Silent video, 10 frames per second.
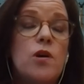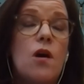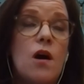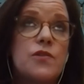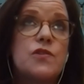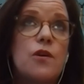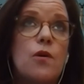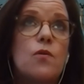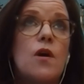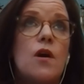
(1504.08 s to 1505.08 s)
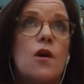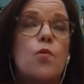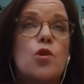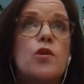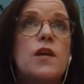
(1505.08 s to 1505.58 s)
also,
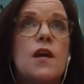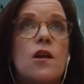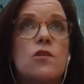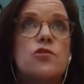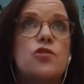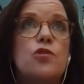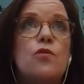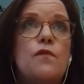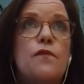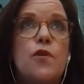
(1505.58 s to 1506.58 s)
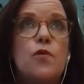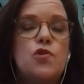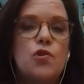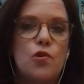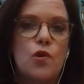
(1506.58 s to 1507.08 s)
we're looking at our 2
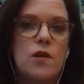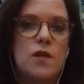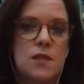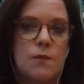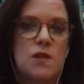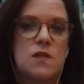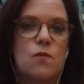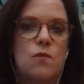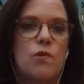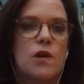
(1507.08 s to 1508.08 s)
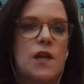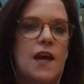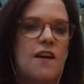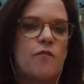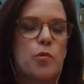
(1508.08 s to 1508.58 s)
future exhibits that we were going to
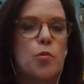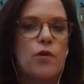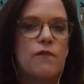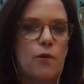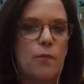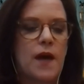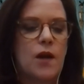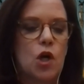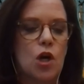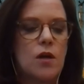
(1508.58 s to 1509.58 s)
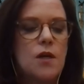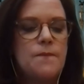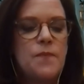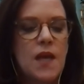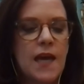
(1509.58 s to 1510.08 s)
have, Blueprint for Better
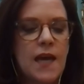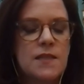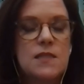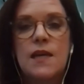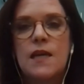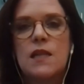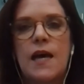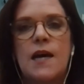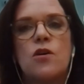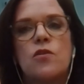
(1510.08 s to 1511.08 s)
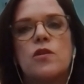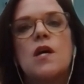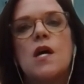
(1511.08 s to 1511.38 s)
and Say It Loud.